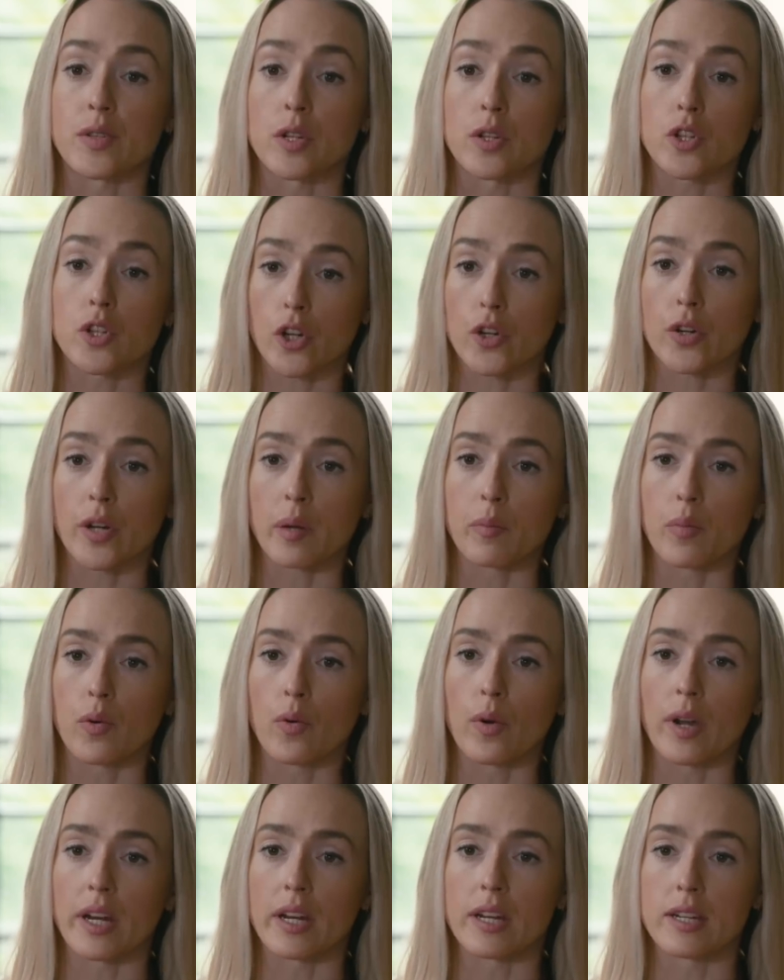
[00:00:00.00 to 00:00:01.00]
a turning
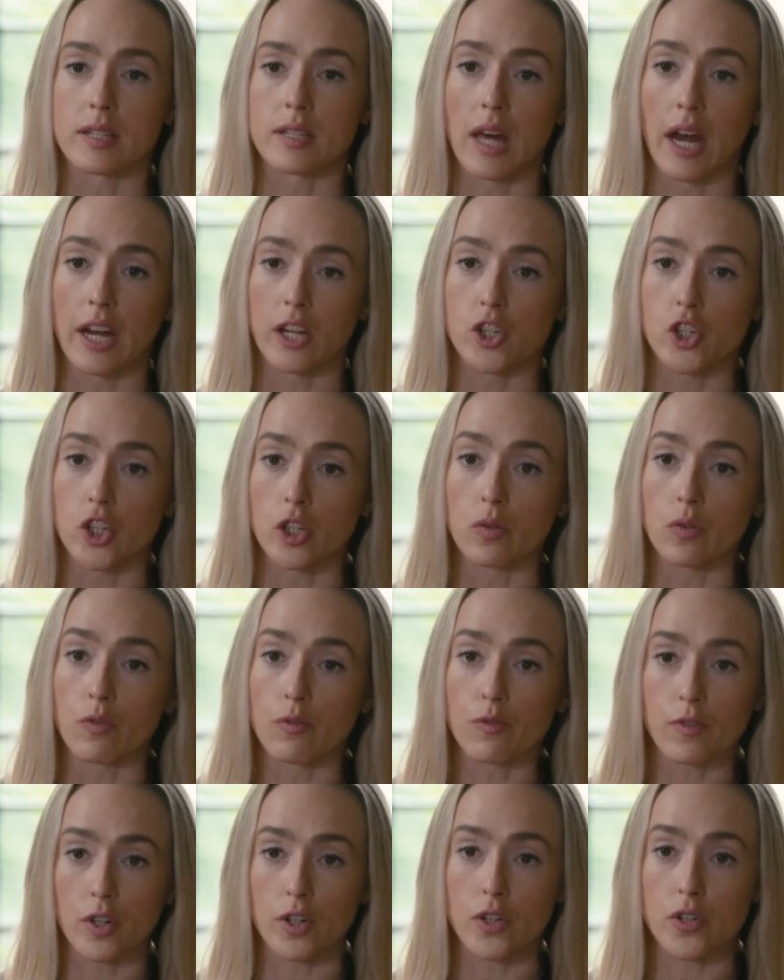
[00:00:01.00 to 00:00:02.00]
point is that June
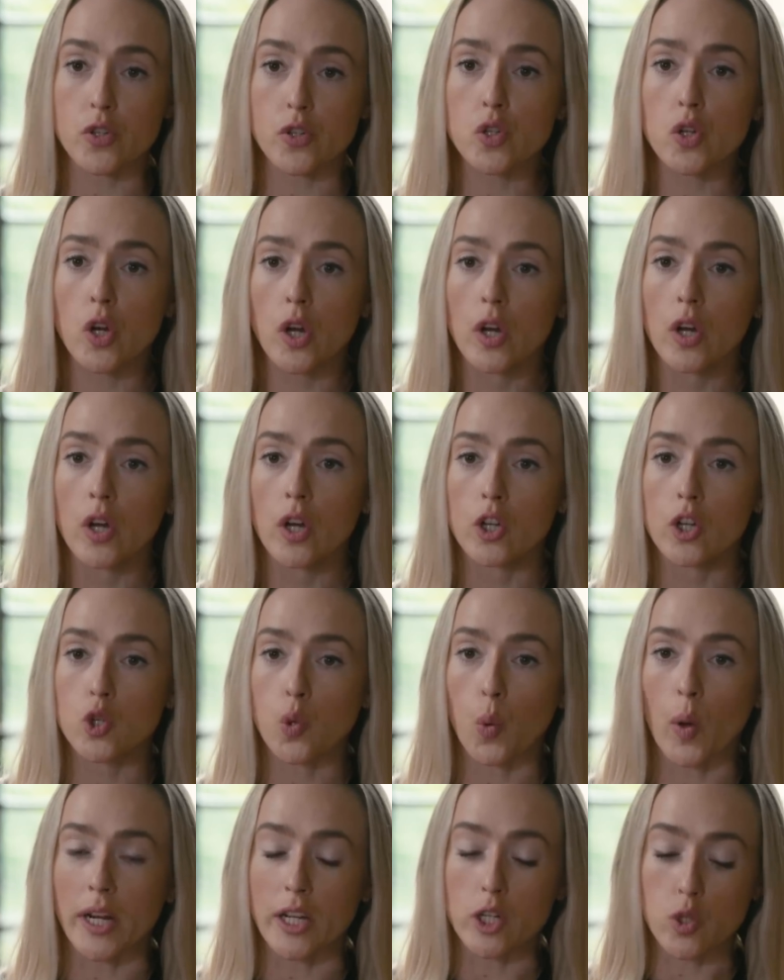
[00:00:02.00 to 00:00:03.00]
1st,
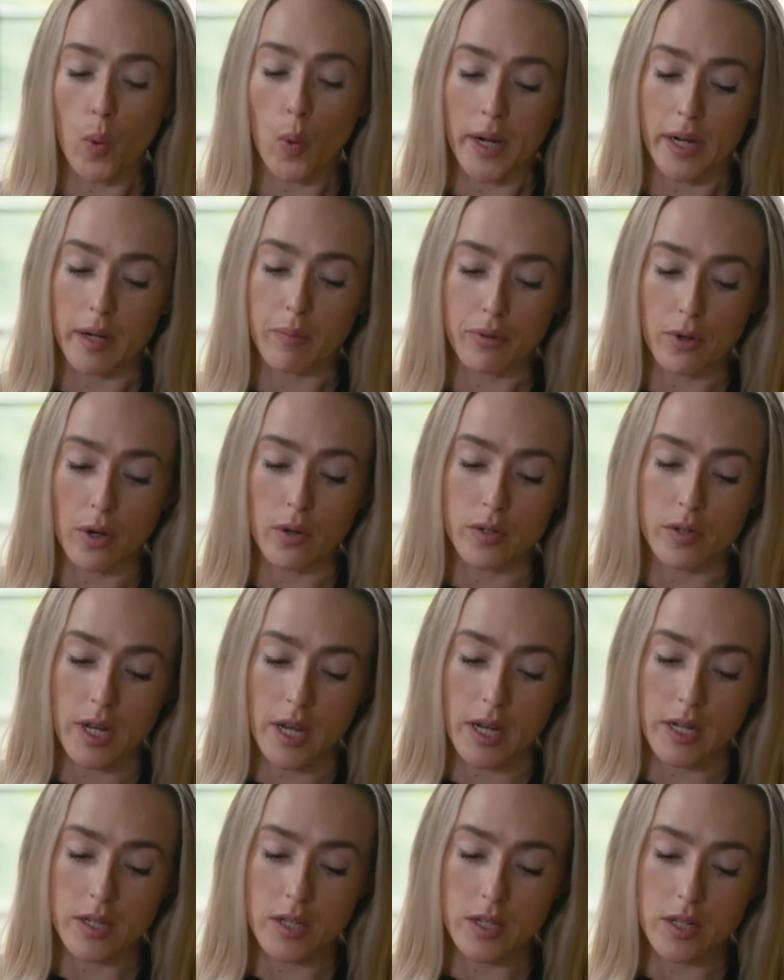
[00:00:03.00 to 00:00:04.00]
2020
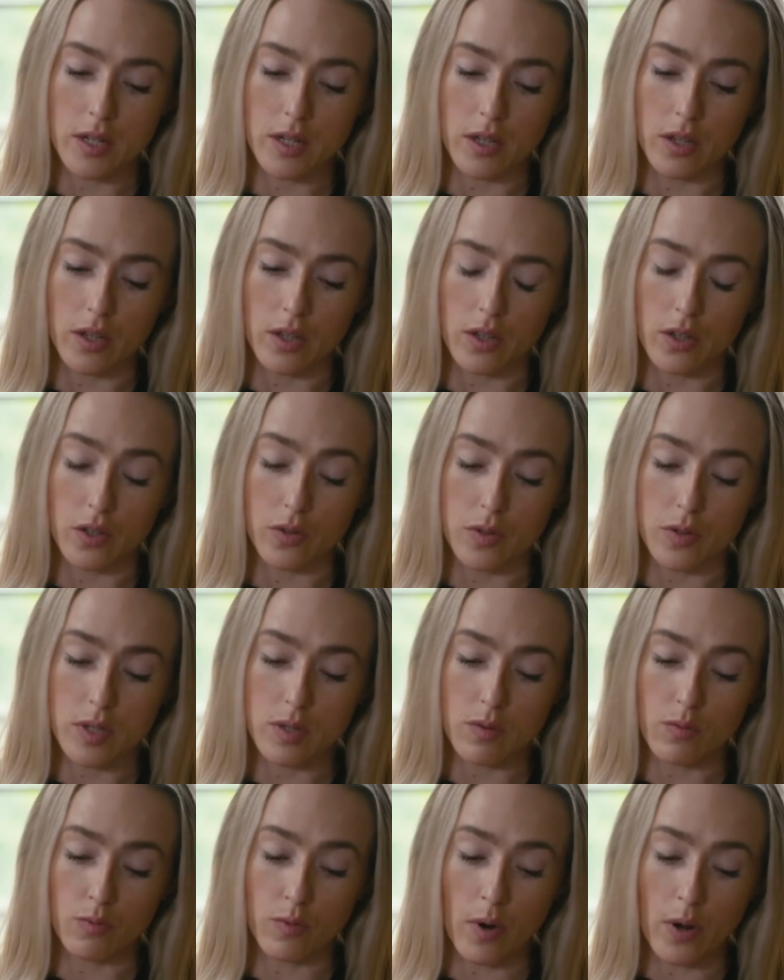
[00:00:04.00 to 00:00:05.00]
protest. You
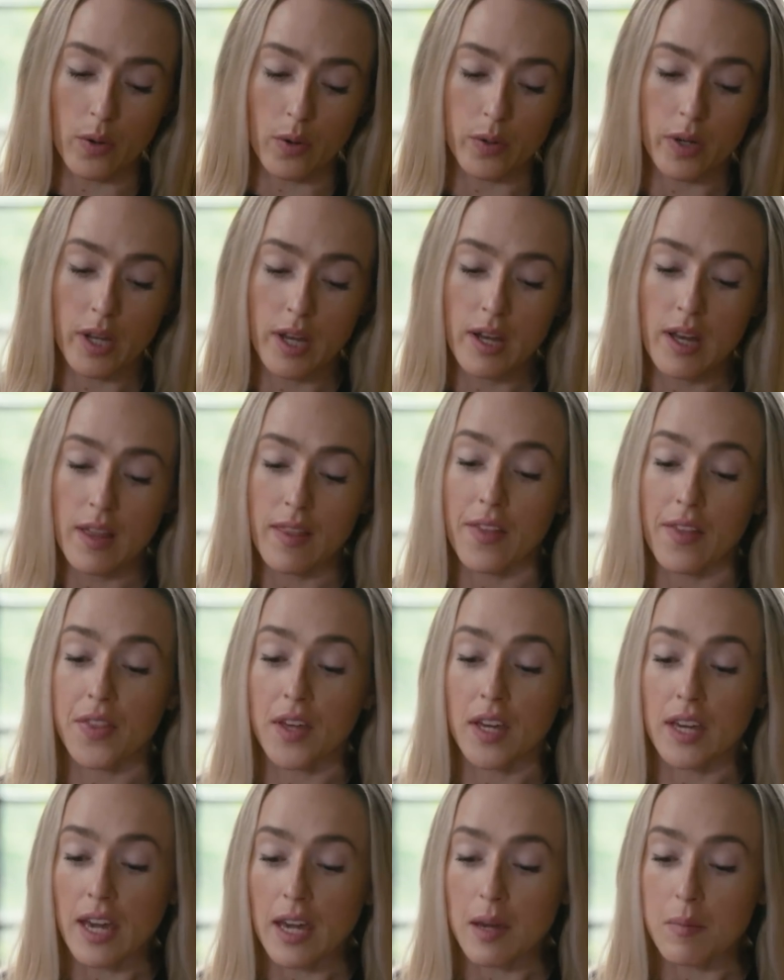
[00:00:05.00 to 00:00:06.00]
wrote that
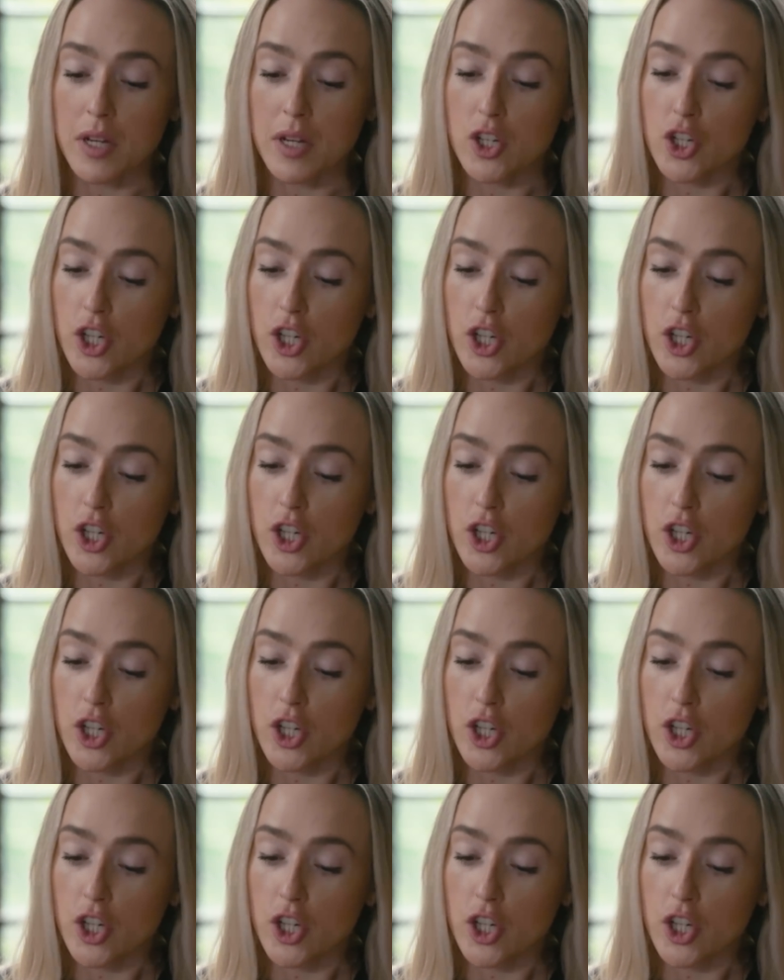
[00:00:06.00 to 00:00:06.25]
the game had